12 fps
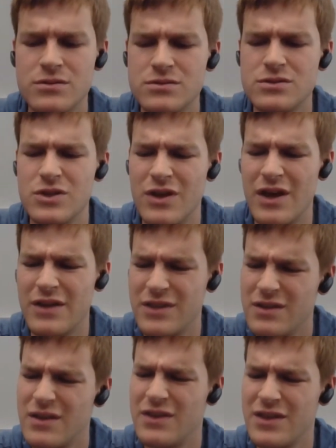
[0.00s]
So
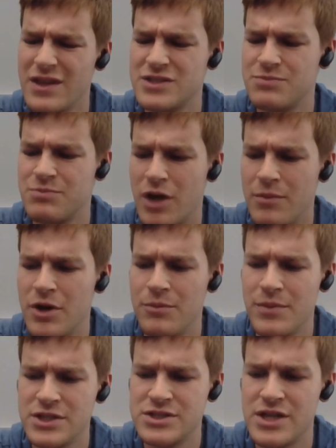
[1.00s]
I think that's primary in
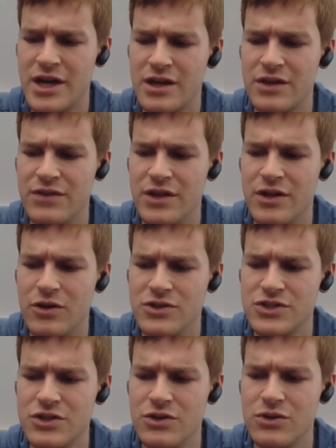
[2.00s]
my stack. And then
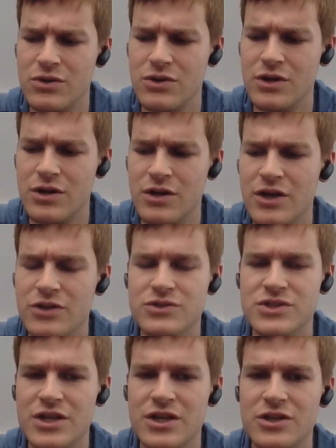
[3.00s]
also
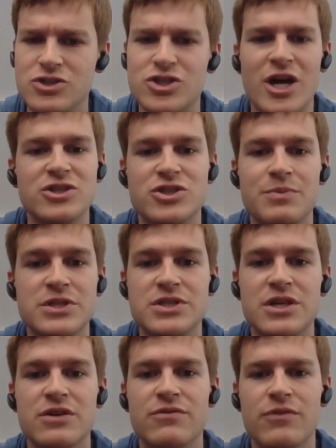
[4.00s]
using
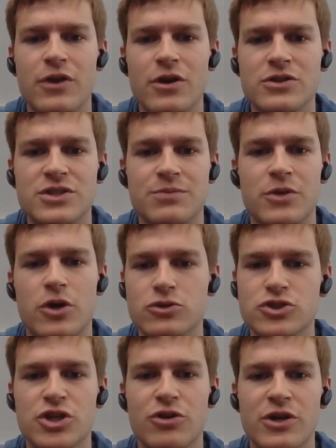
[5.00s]
ChatGPT for some code
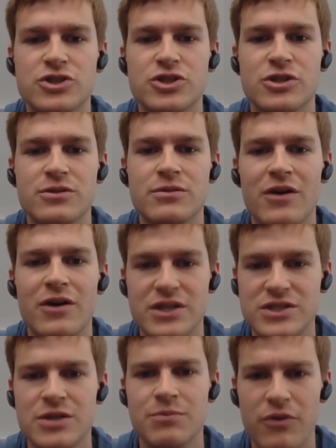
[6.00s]
generation. Like I
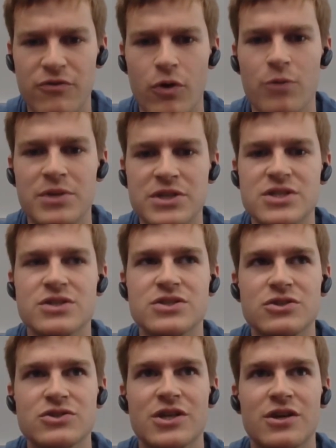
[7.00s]
said, before Pieces,
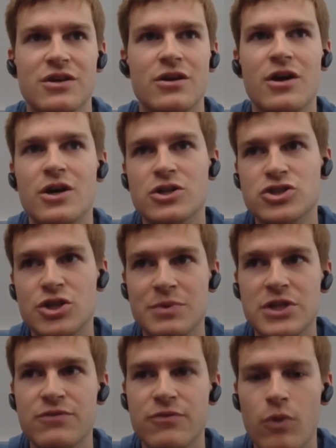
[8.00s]
using
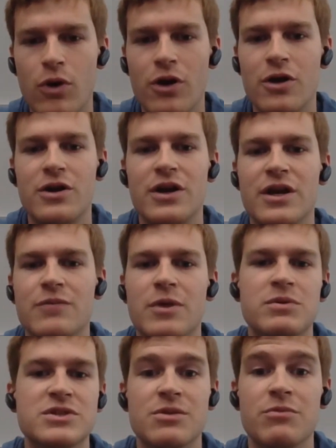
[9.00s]
GPT-4 and
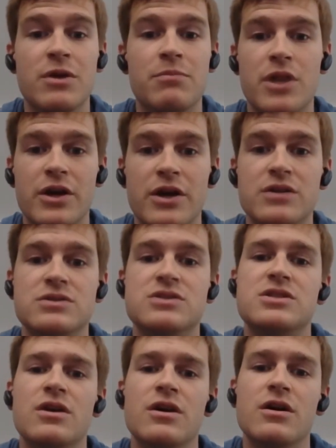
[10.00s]
maybe some of the plugins
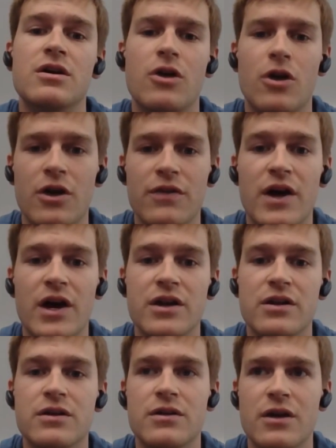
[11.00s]
that are
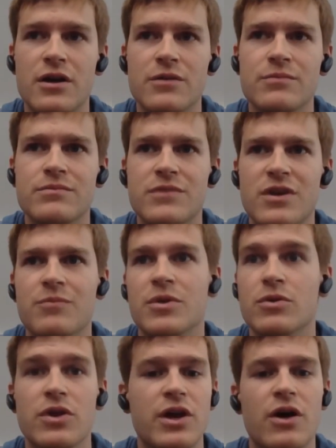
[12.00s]
online have been
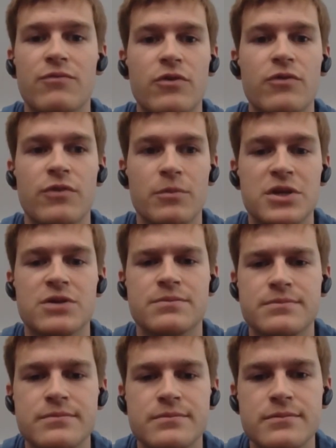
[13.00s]
really helpful for me.
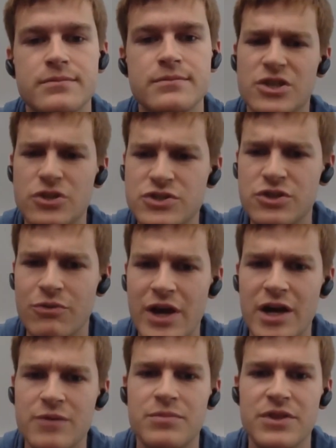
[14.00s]
Using
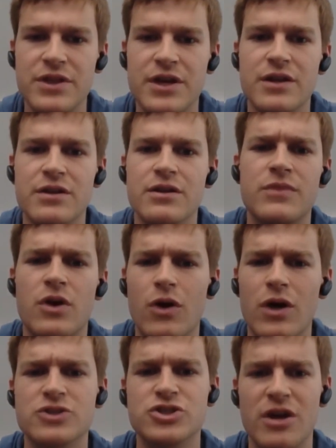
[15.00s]
React, but then a
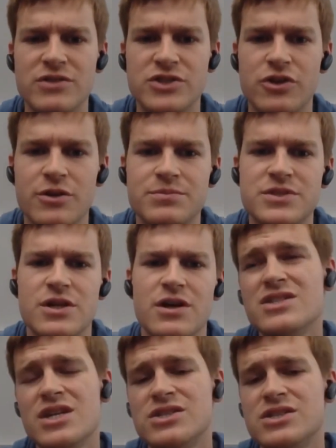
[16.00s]
lot of JavaScript,
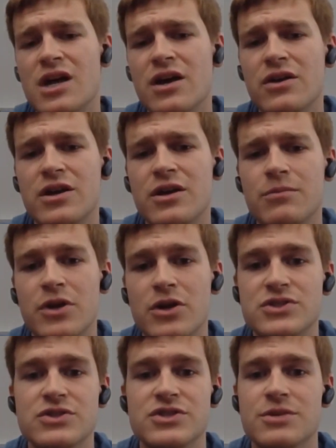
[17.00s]
CSS styling, but
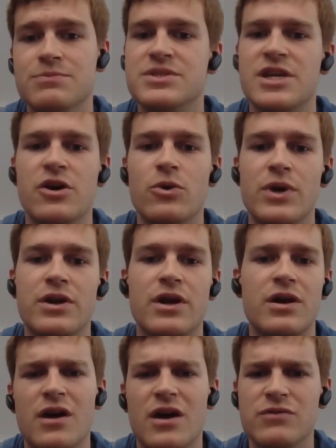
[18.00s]
also some Tailwind
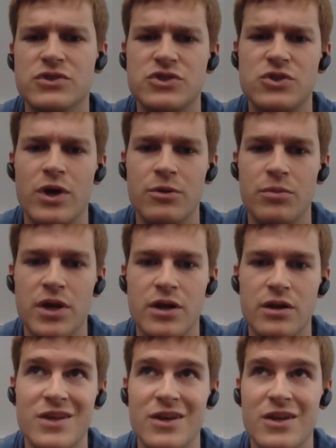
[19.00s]
I've used quite a
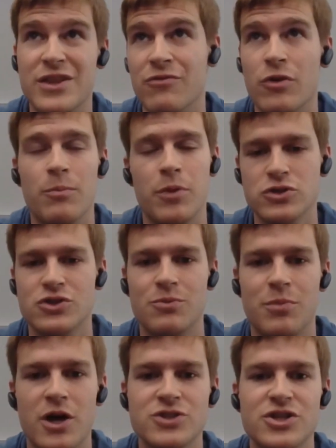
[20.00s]
bit in different personal
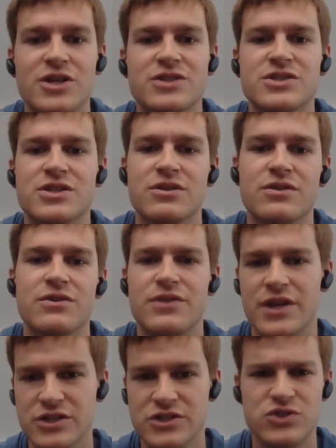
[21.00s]
projects and
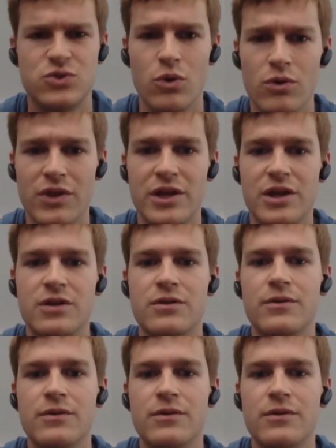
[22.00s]
things school related.